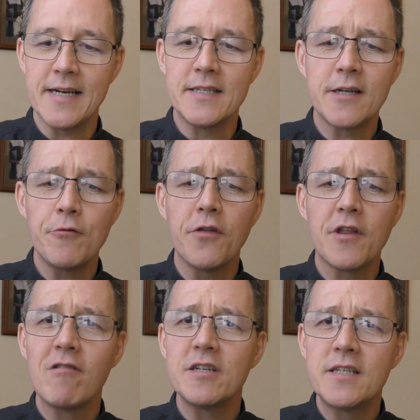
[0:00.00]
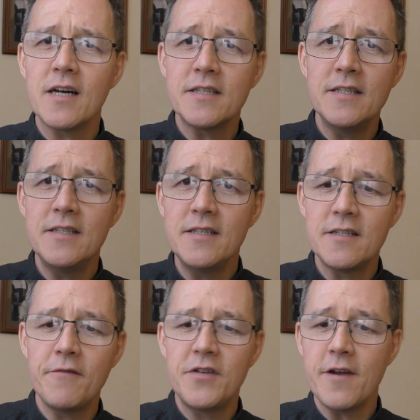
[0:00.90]
so that there are dozens
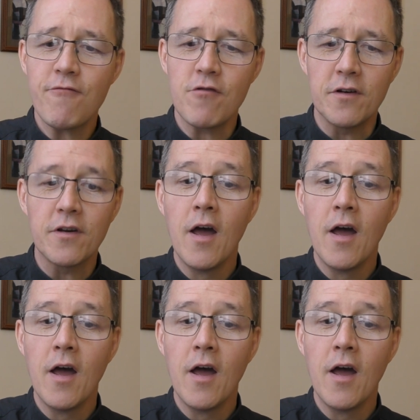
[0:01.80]
of different